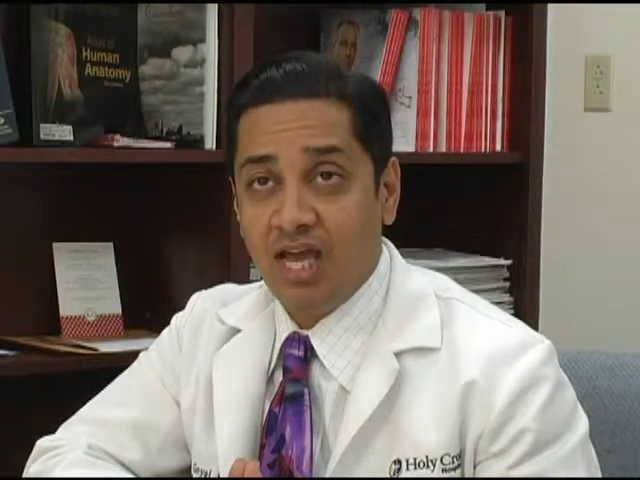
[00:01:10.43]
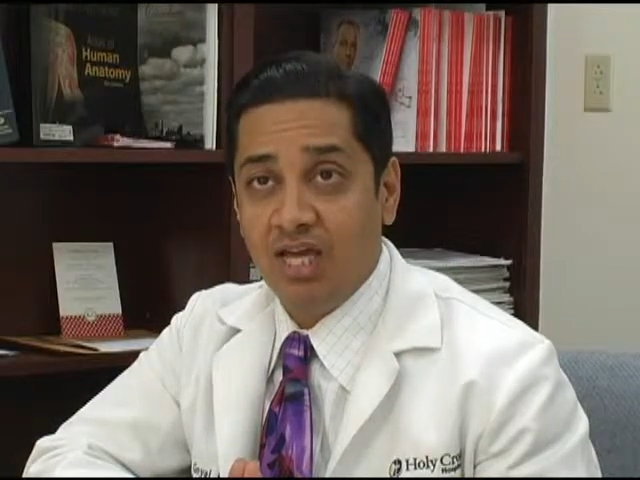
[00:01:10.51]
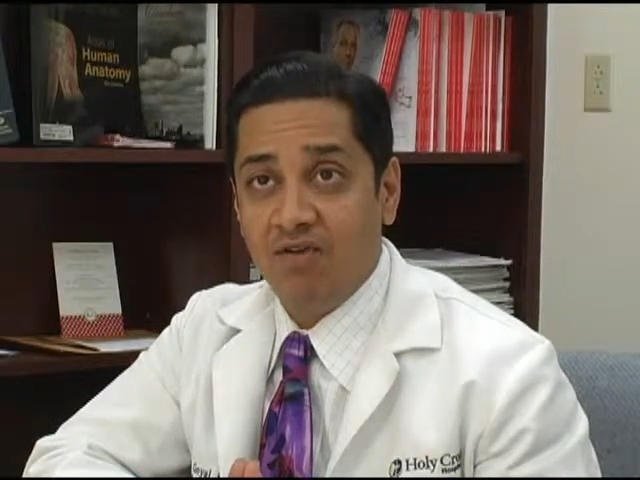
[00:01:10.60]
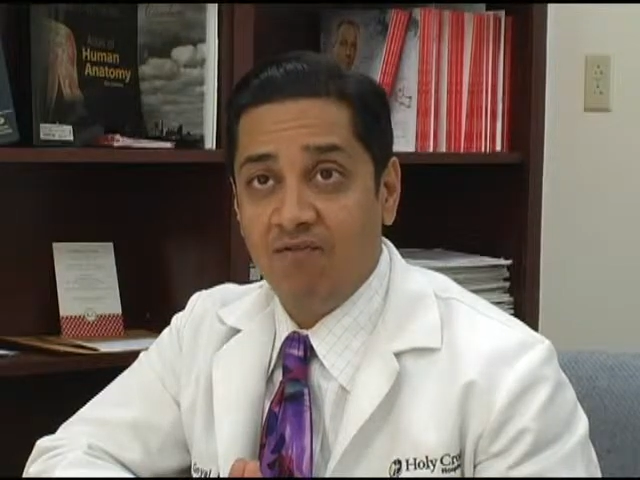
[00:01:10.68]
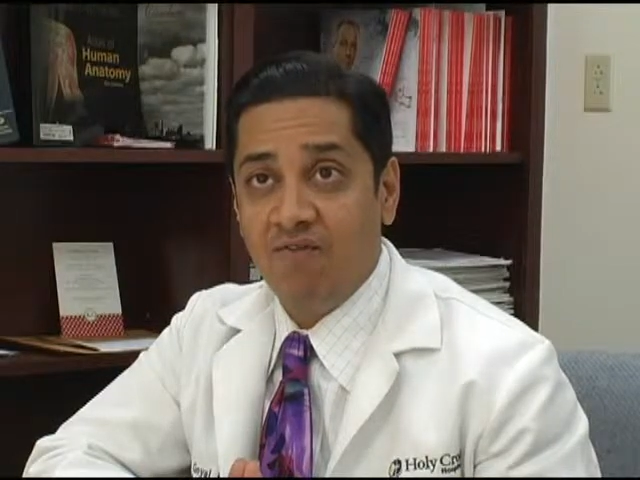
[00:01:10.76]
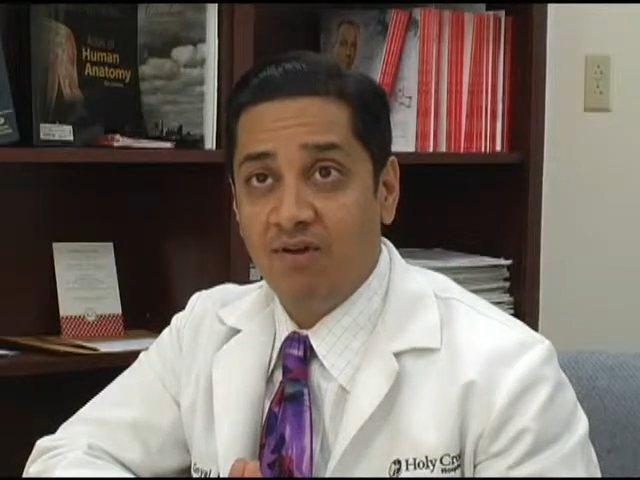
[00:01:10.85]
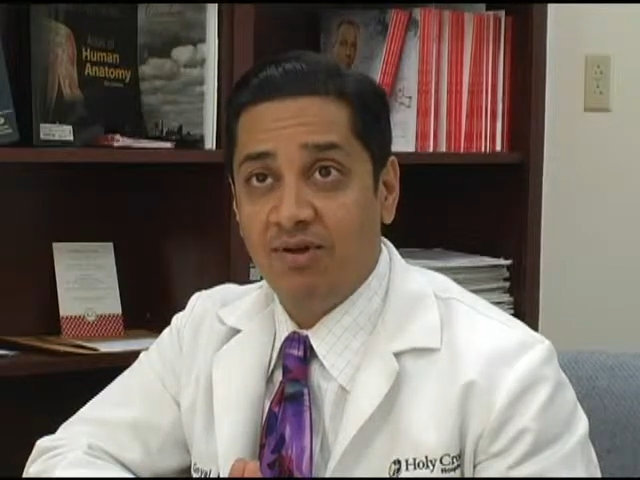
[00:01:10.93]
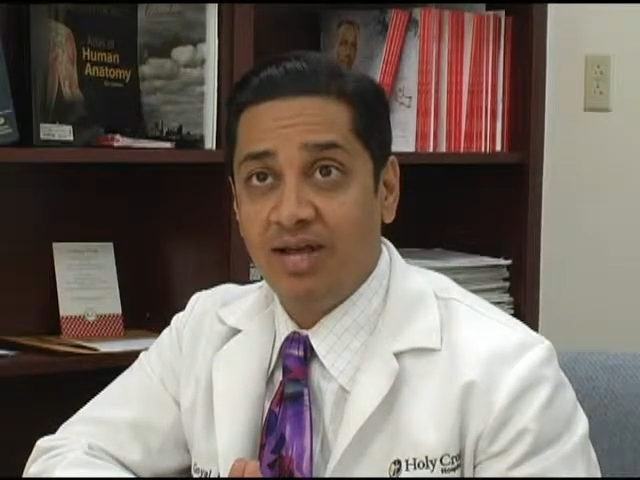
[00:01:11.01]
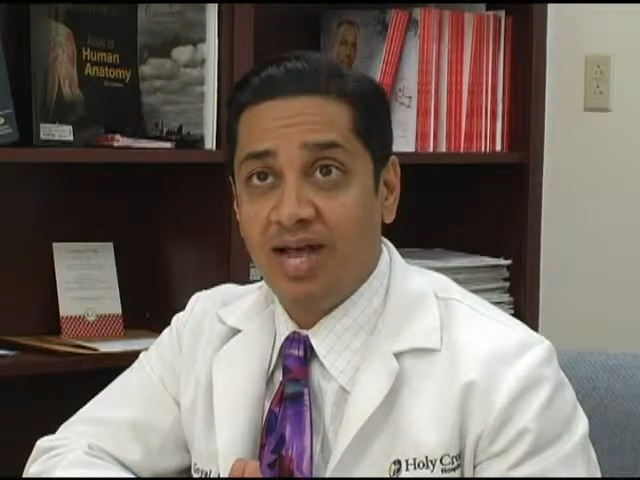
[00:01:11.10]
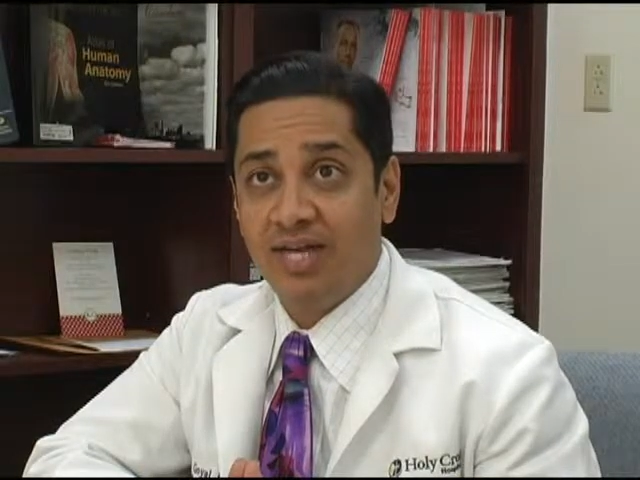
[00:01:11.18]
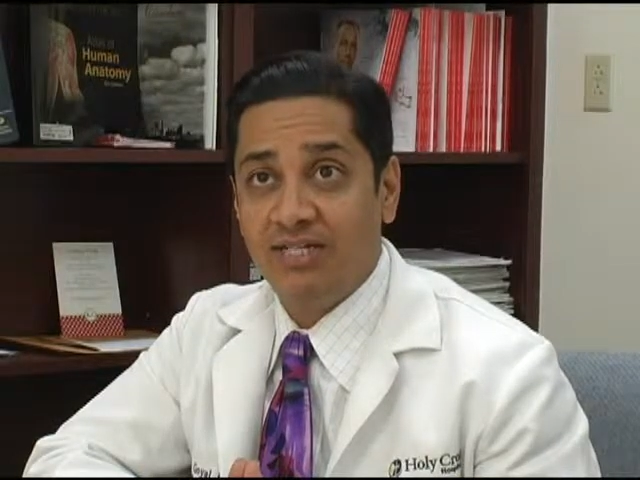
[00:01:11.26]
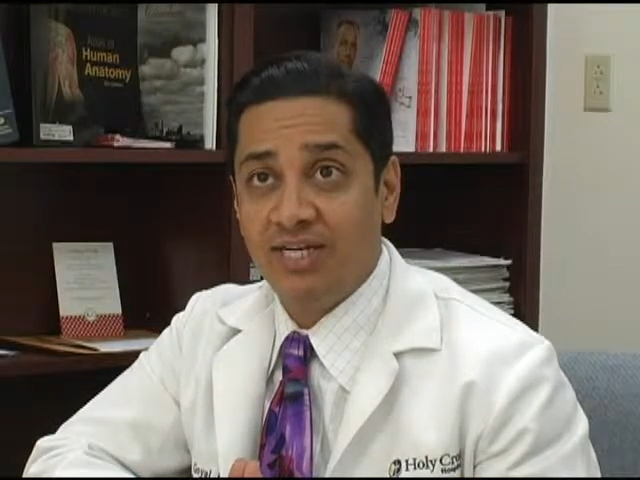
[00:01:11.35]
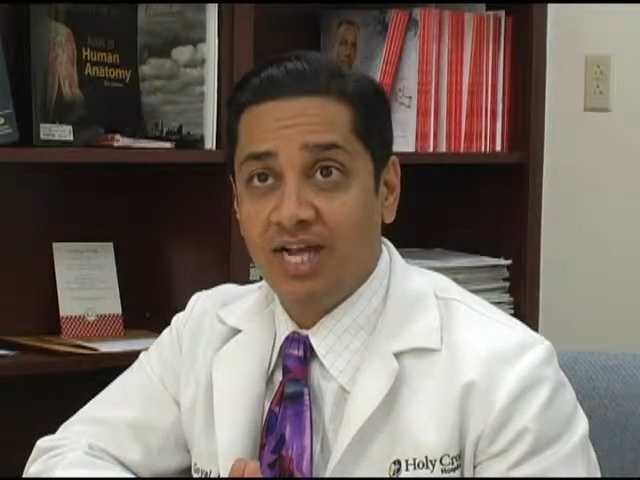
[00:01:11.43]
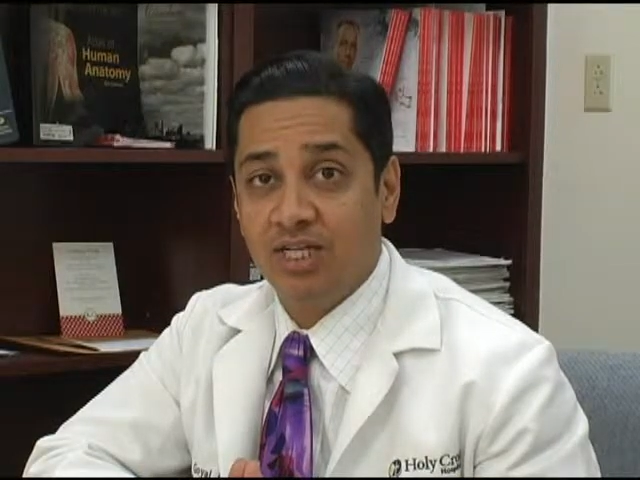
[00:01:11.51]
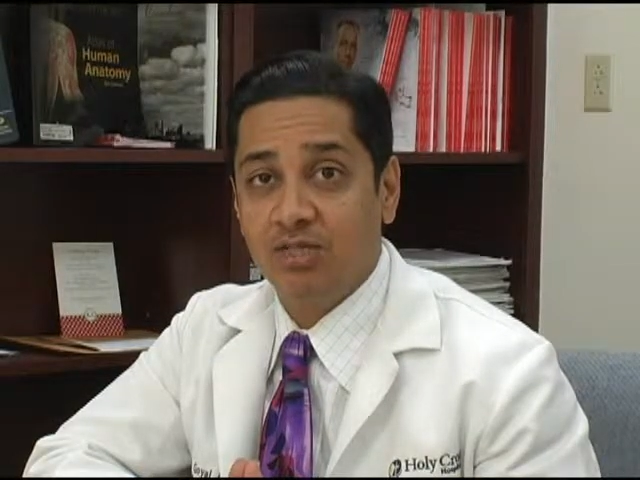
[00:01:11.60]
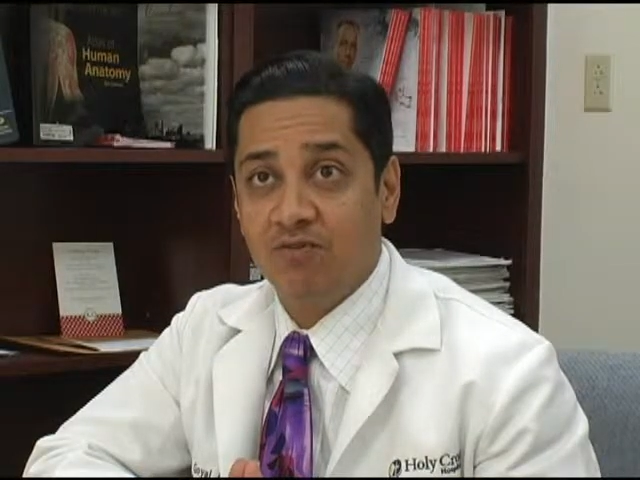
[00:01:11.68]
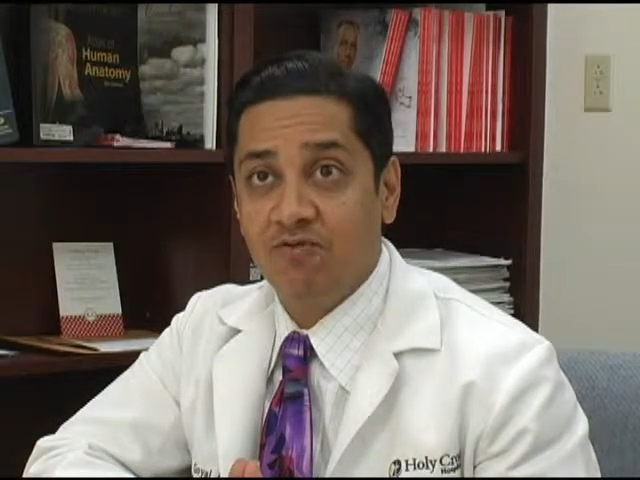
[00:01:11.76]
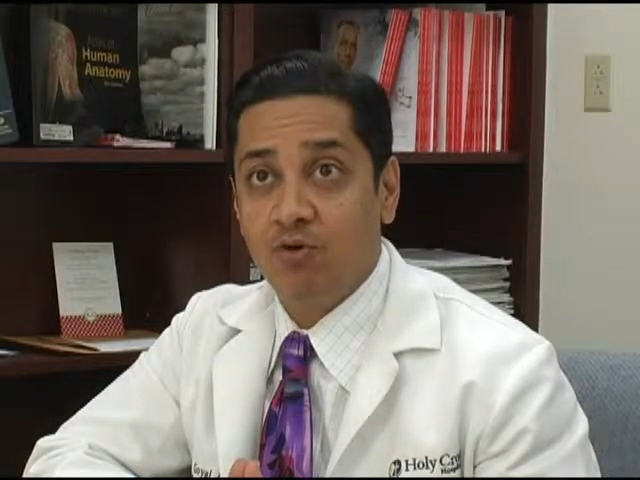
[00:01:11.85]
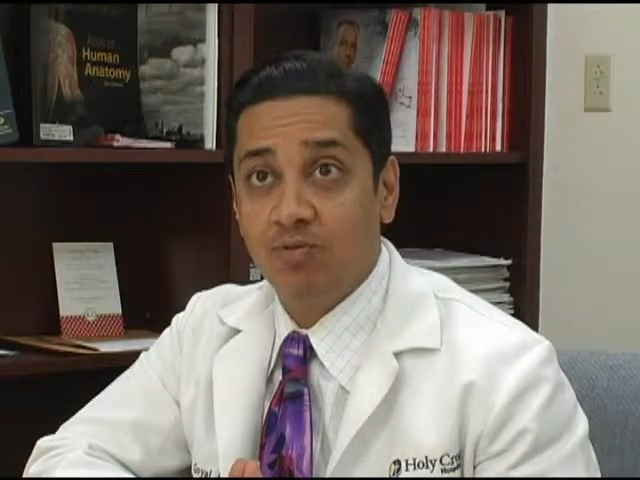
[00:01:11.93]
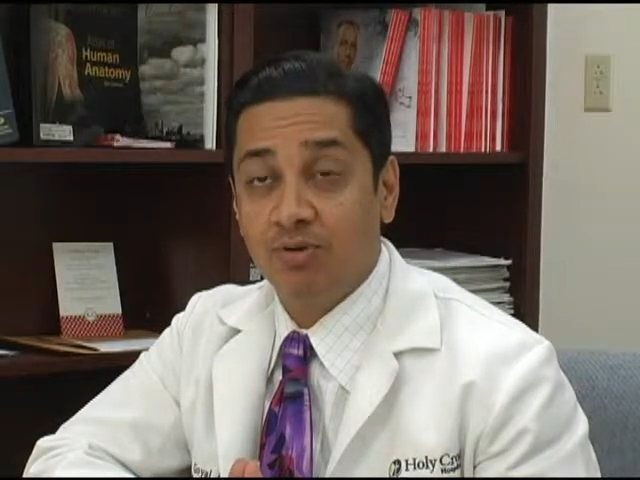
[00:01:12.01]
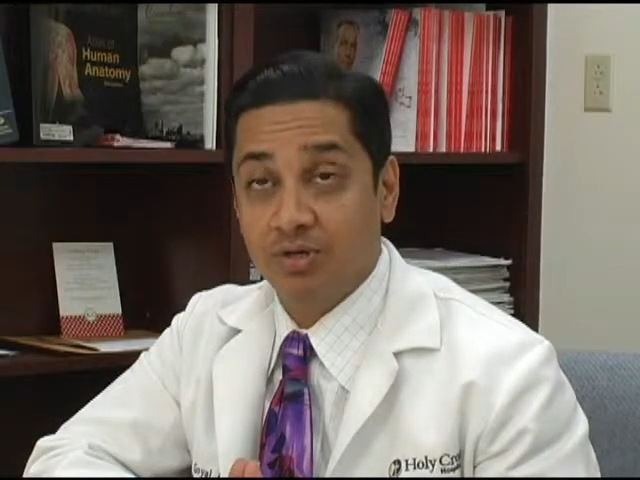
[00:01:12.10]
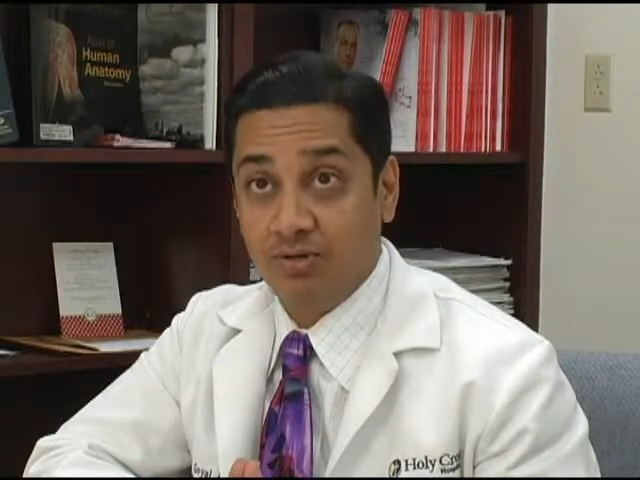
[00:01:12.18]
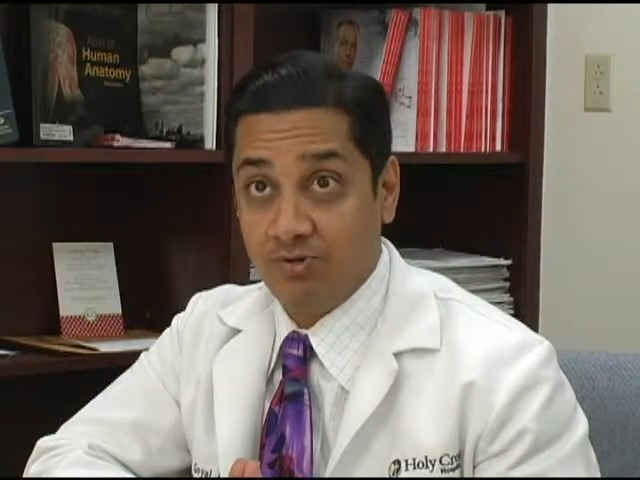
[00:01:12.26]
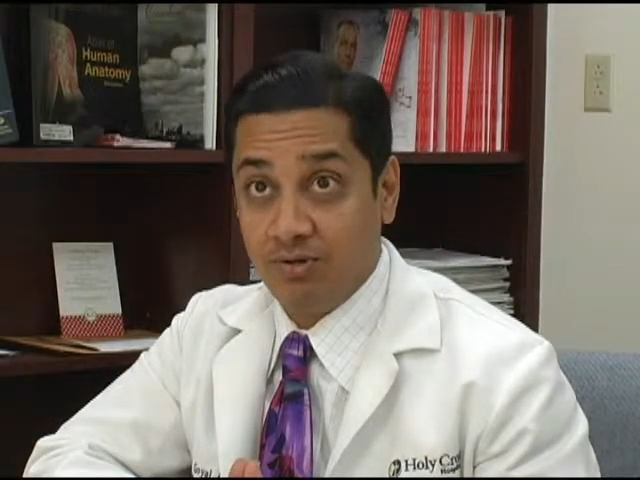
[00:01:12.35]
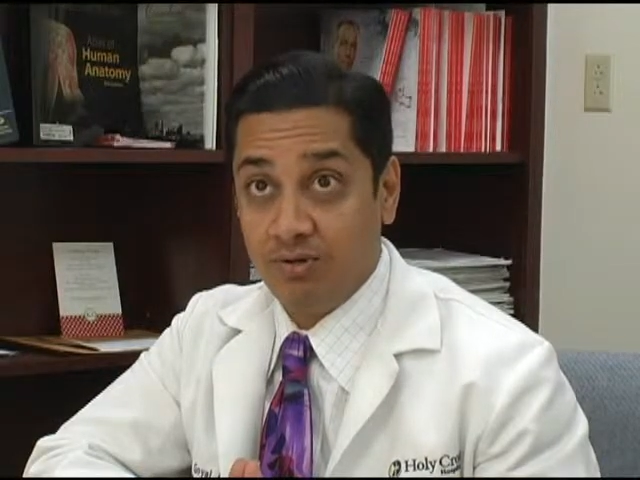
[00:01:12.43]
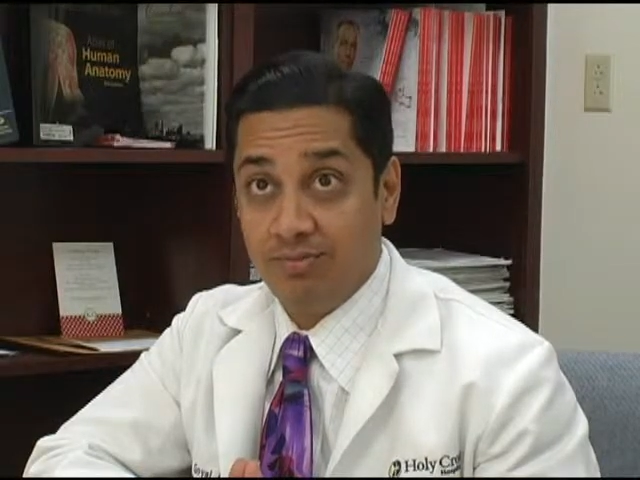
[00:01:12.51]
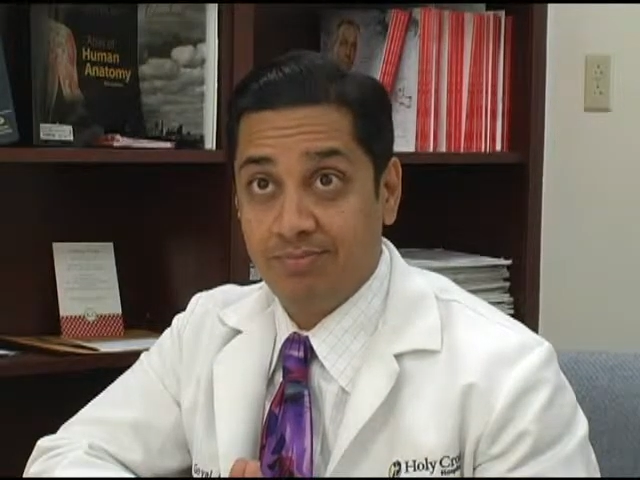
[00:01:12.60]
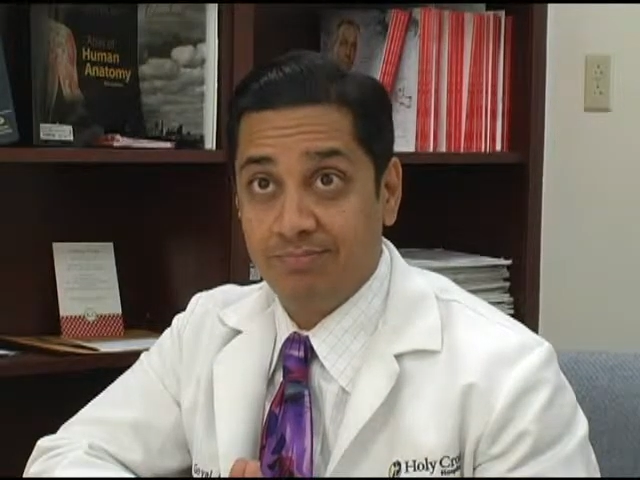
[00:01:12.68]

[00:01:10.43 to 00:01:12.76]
and a very high chance of tumor control.